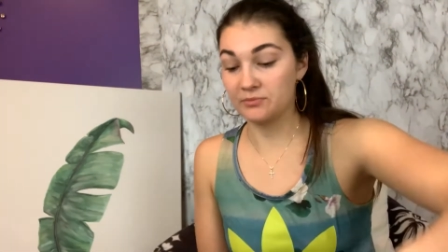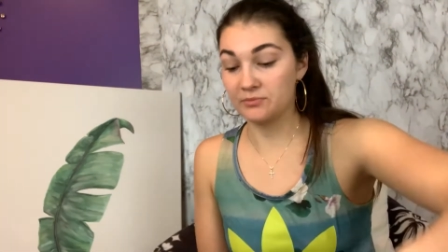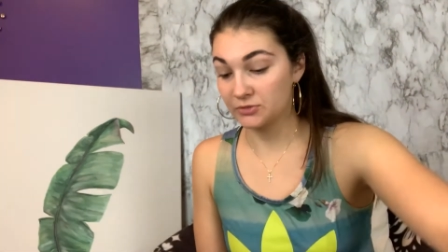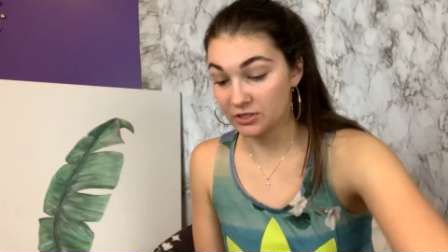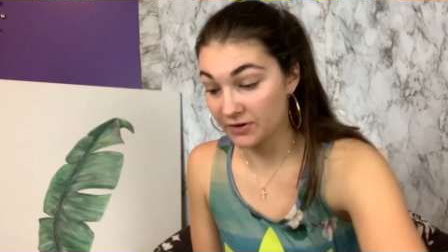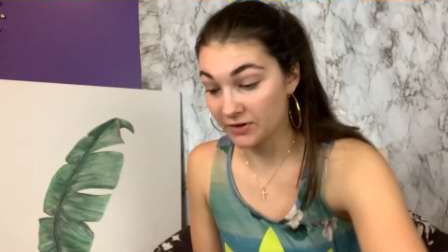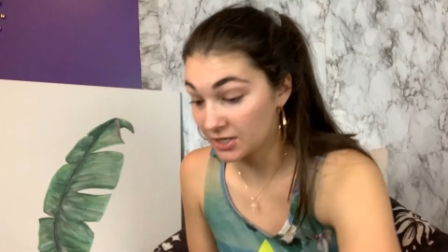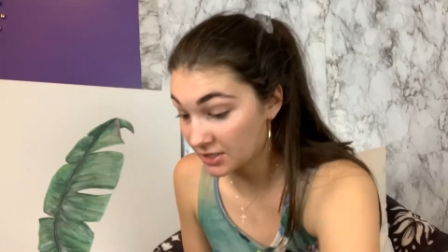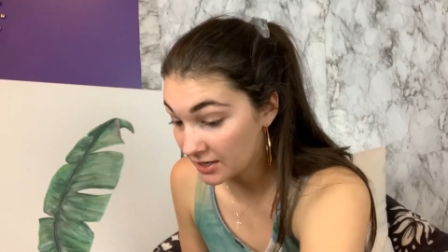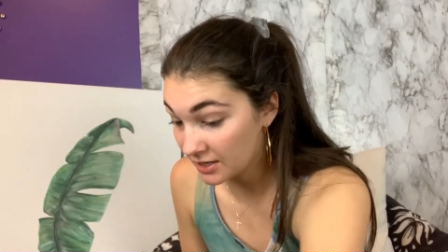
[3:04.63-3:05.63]
them took very
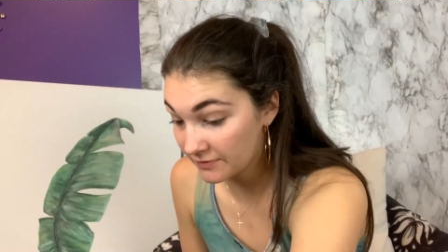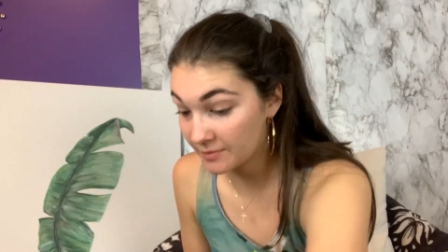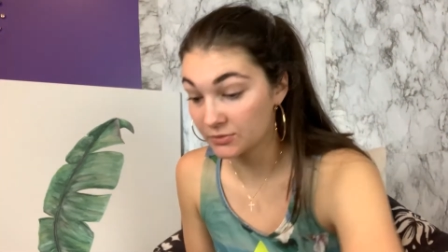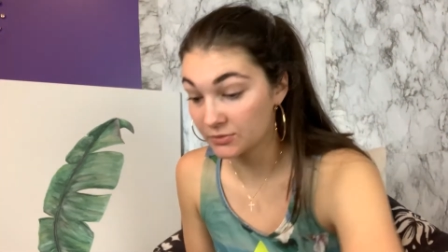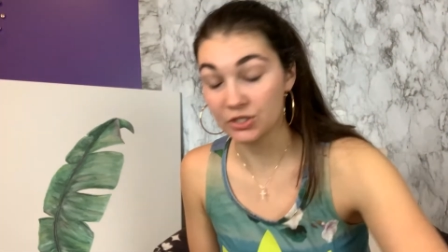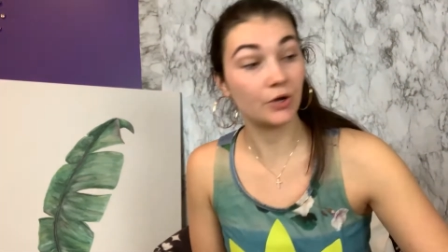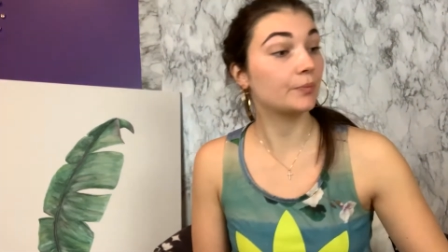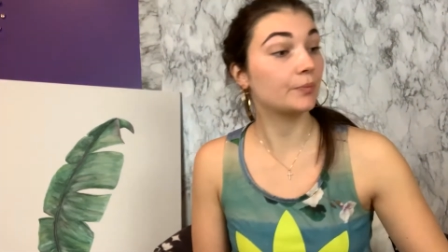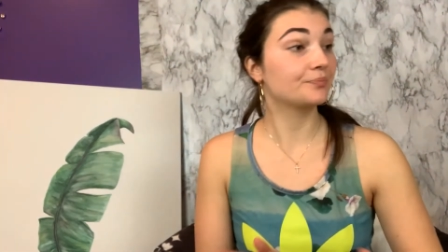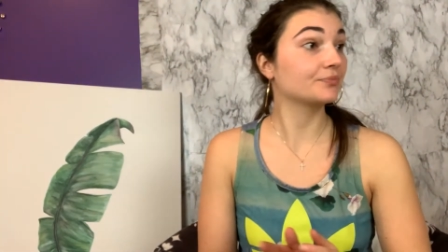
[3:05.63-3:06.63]
good care of them, so
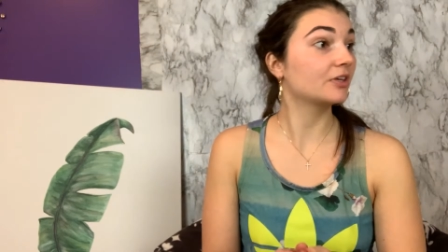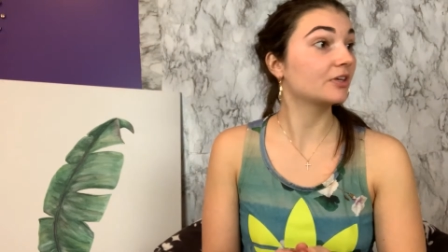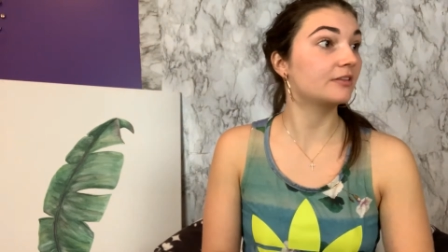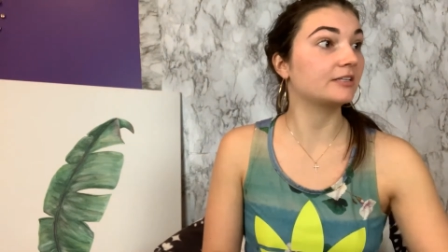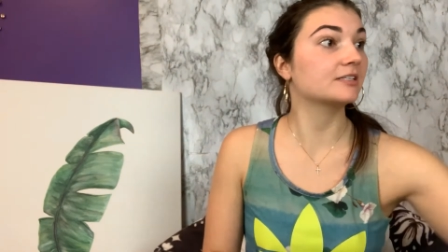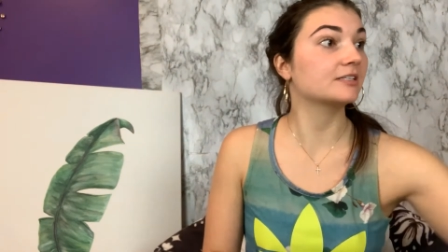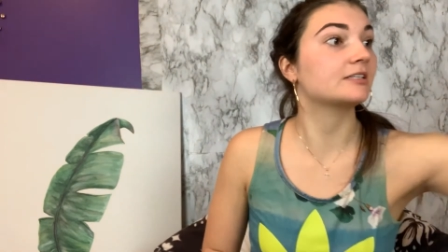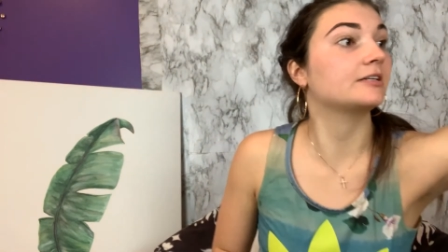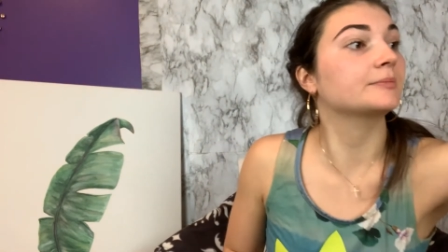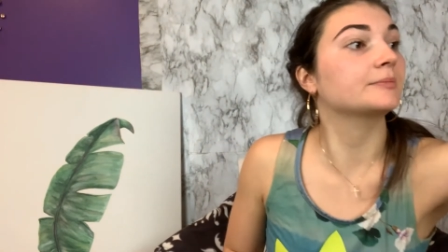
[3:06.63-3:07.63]
that's
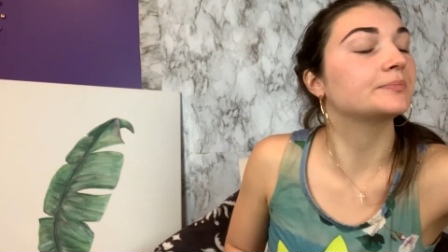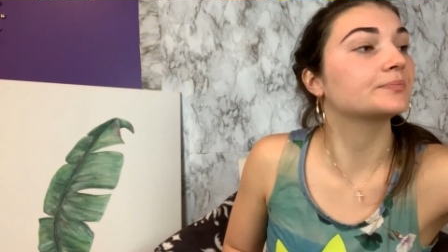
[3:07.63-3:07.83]
exciting.